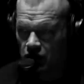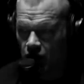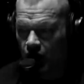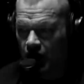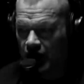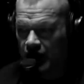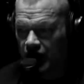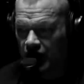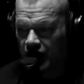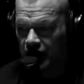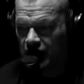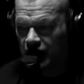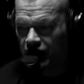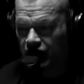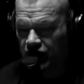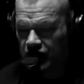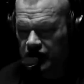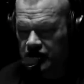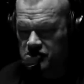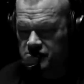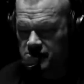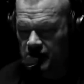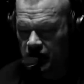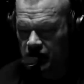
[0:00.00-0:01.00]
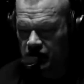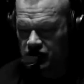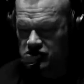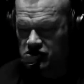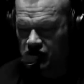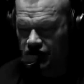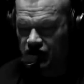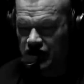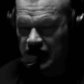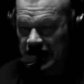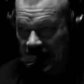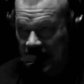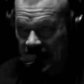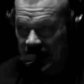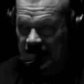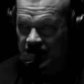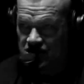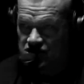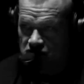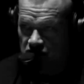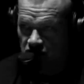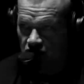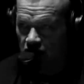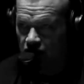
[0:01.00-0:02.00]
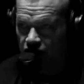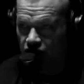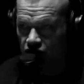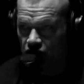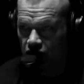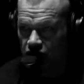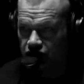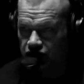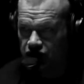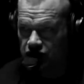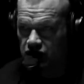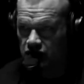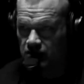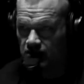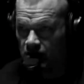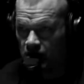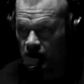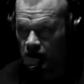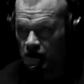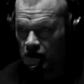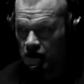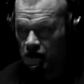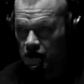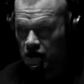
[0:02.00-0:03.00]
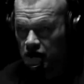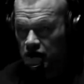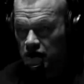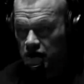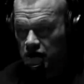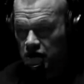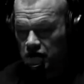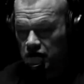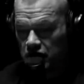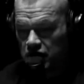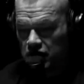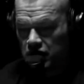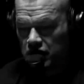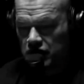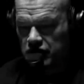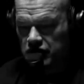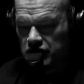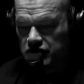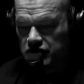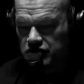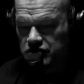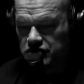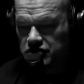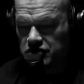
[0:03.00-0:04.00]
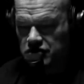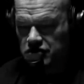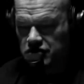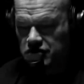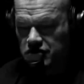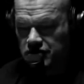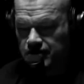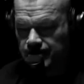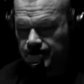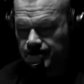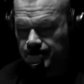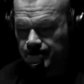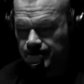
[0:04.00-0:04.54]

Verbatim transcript: Why not get the experience of the echelon front team, the the